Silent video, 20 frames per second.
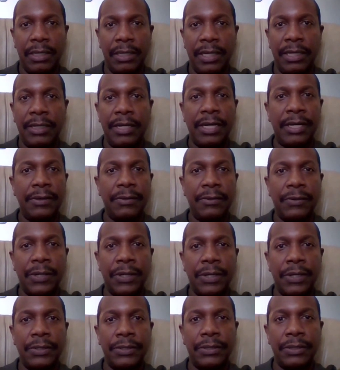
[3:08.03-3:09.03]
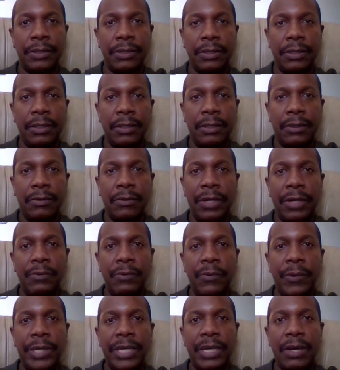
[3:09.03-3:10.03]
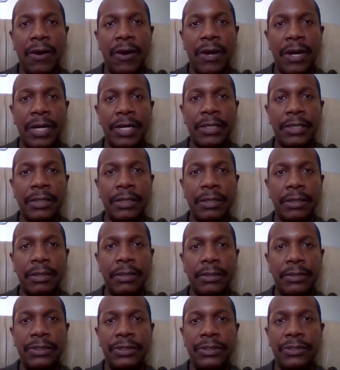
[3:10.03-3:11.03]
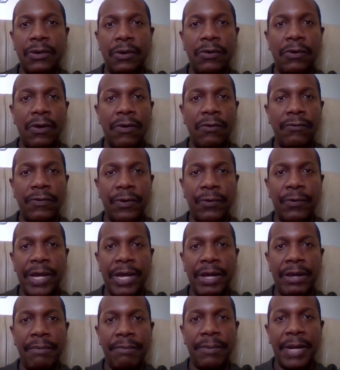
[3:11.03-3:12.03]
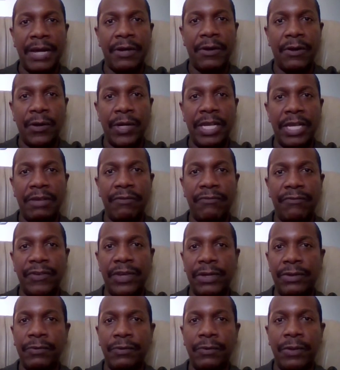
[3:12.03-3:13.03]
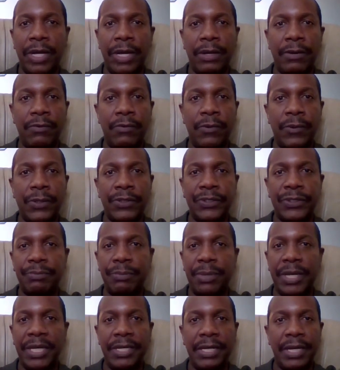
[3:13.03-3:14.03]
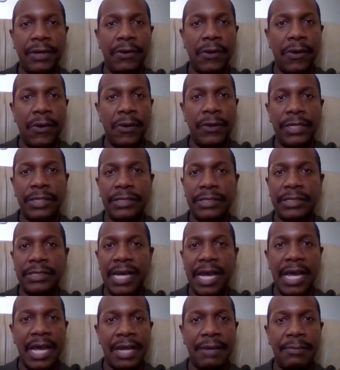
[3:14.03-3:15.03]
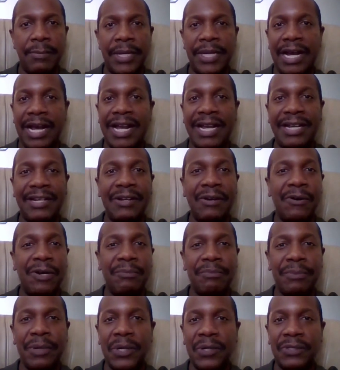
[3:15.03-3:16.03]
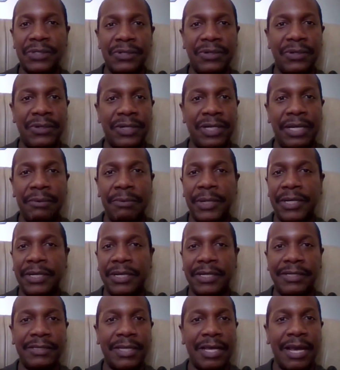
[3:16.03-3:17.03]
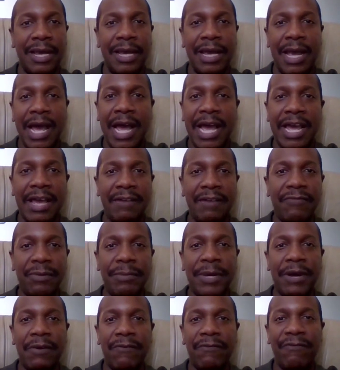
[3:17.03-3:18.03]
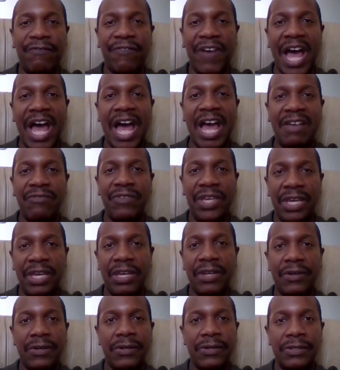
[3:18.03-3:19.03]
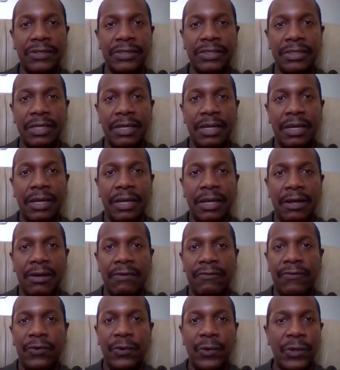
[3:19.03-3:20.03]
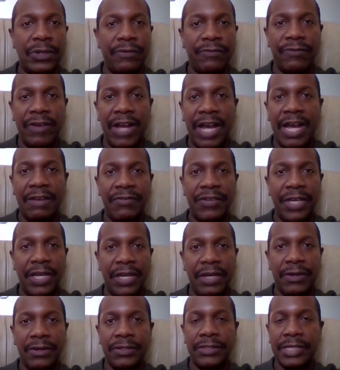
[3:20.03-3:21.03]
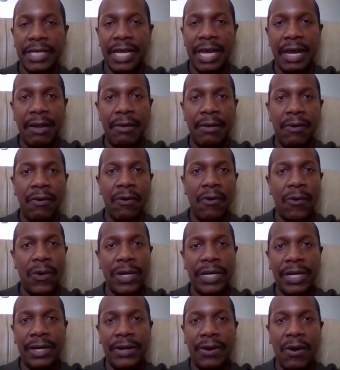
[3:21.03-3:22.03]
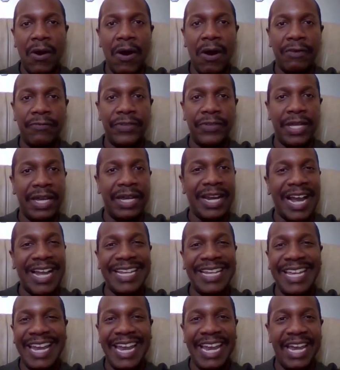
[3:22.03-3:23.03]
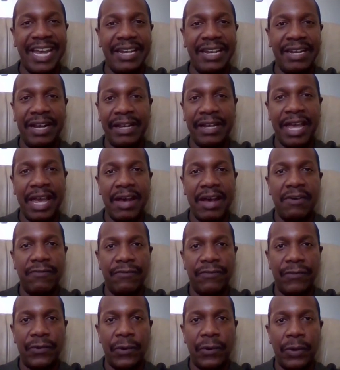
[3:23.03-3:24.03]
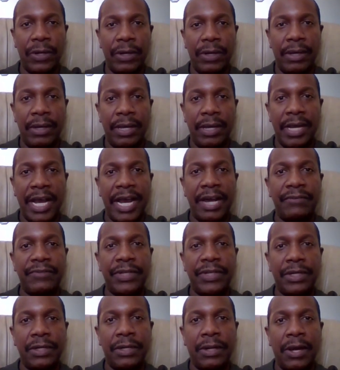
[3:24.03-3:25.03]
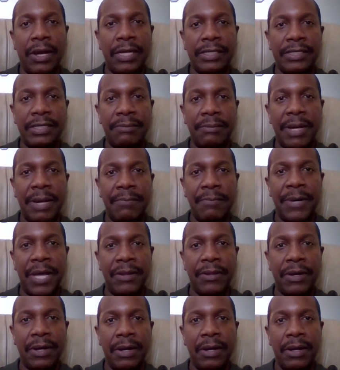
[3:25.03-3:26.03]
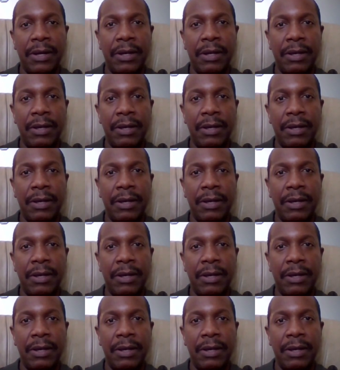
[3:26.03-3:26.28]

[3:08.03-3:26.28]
In other words, when we are so overwhelmed by grief and we're spending all this time, and I know it personally because I have about 5 years, 4 to 5 years up on and off that I can't account for after the loss of my mother,